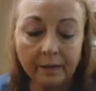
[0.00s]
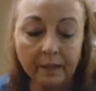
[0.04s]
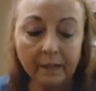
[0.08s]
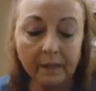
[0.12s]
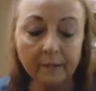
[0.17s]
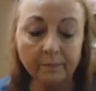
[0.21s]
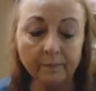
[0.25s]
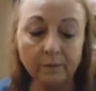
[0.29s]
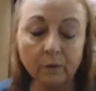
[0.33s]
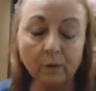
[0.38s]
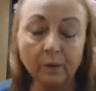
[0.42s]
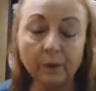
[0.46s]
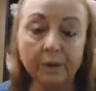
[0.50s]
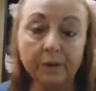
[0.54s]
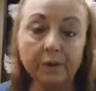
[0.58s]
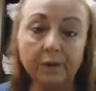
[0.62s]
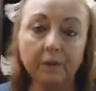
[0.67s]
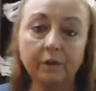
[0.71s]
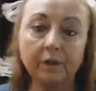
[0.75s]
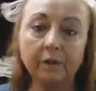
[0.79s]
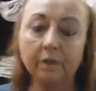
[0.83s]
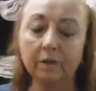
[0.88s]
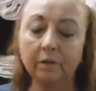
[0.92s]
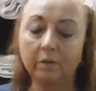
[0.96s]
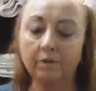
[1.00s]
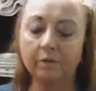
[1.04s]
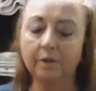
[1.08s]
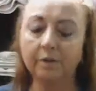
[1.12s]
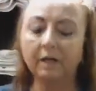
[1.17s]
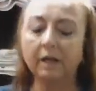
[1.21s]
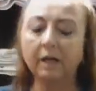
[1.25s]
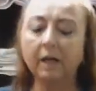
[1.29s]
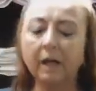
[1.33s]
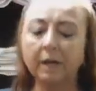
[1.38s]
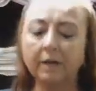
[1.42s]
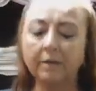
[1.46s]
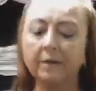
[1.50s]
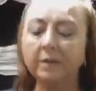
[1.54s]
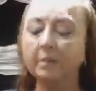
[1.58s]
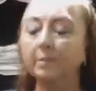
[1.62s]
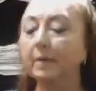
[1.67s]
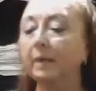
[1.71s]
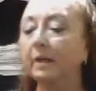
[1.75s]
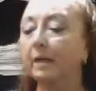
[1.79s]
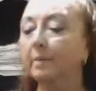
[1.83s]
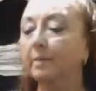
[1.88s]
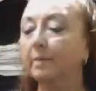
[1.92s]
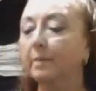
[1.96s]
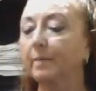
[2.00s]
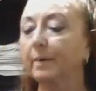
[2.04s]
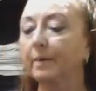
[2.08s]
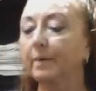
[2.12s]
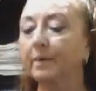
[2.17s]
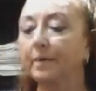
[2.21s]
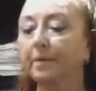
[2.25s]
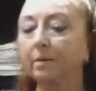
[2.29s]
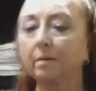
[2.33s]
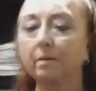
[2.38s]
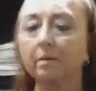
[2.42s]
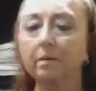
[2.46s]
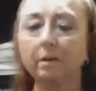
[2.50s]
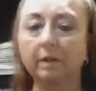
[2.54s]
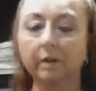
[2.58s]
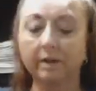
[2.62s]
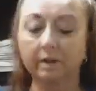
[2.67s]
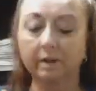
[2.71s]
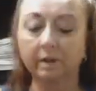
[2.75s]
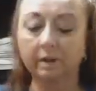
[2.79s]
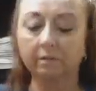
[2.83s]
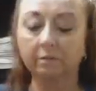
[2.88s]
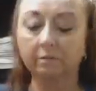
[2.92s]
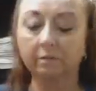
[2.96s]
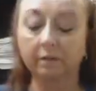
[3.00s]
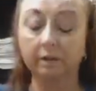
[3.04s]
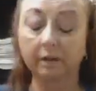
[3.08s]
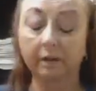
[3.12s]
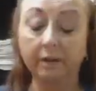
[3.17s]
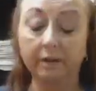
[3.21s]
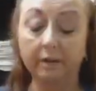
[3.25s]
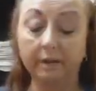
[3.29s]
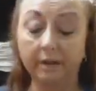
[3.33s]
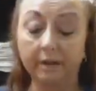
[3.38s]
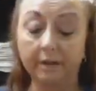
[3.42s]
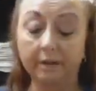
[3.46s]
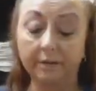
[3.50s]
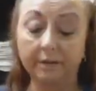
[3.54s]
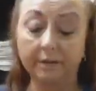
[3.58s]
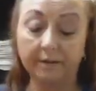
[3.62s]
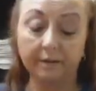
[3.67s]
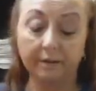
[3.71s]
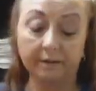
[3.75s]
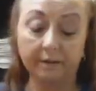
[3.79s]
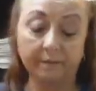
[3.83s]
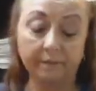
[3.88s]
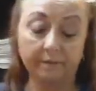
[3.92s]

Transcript: And I'm going to use, God, this makeup smells so good. It really does.